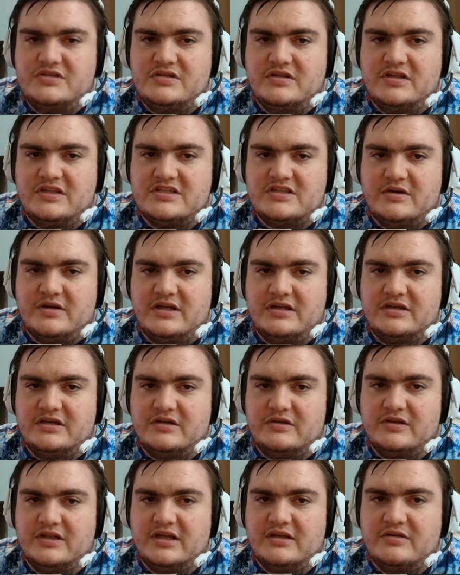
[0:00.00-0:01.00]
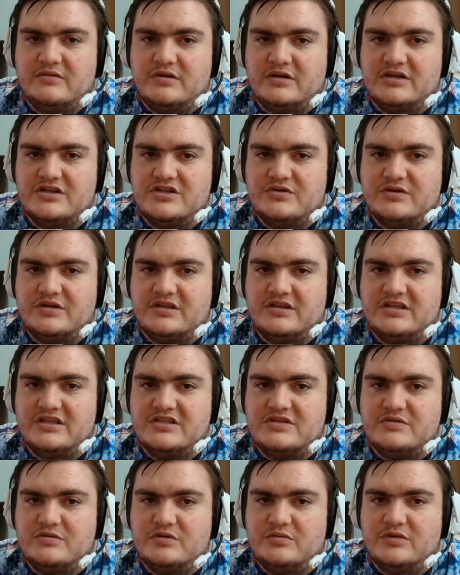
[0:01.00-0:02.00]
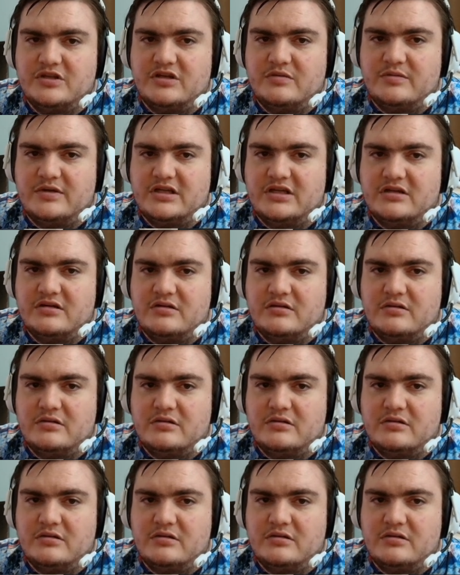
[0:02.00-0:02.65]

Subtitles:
Let's go ahead and do that. We're going to shrink this room a little bit